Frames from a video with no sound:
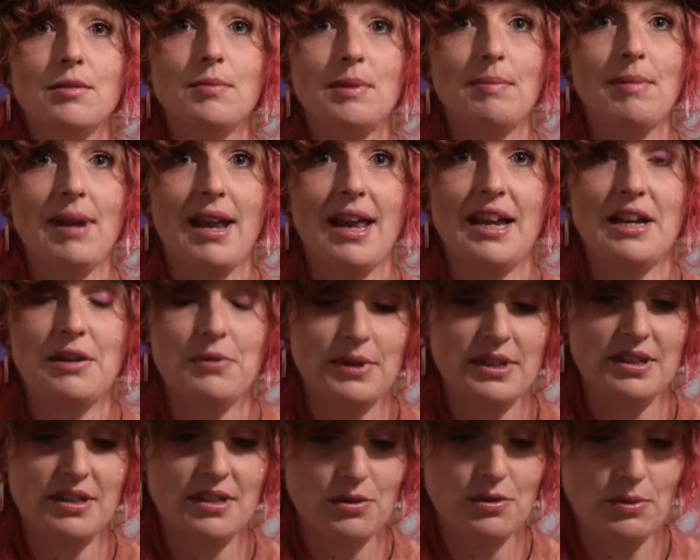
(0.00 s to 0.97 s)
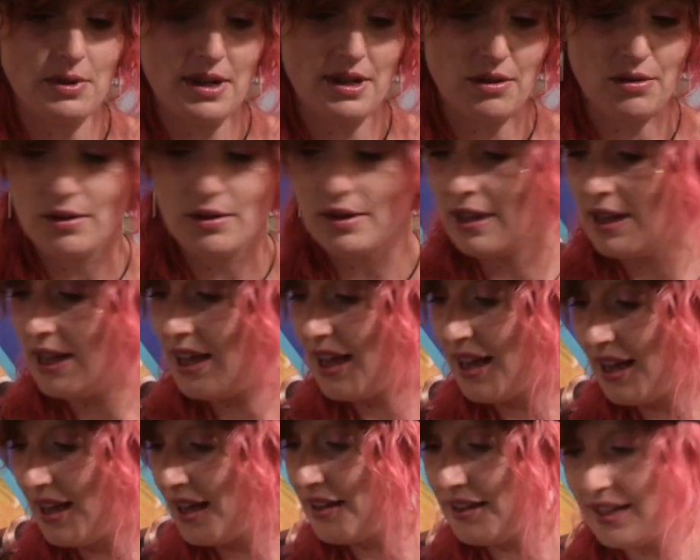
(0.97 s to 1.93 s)
be playing with as well,
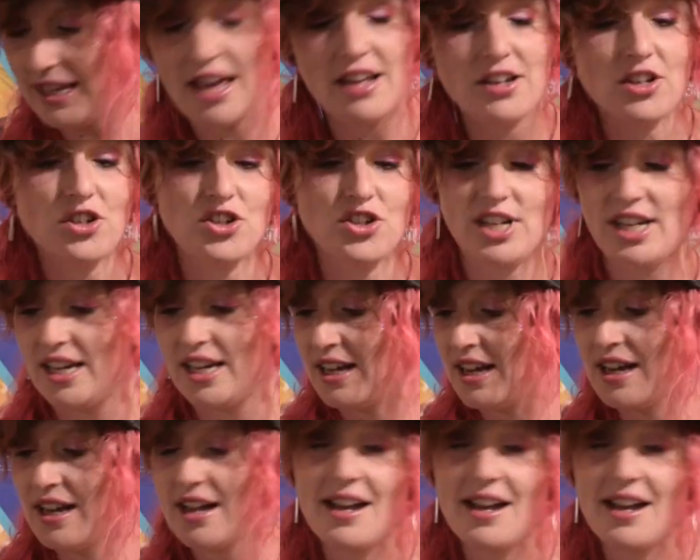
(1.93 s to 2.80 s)
and the energy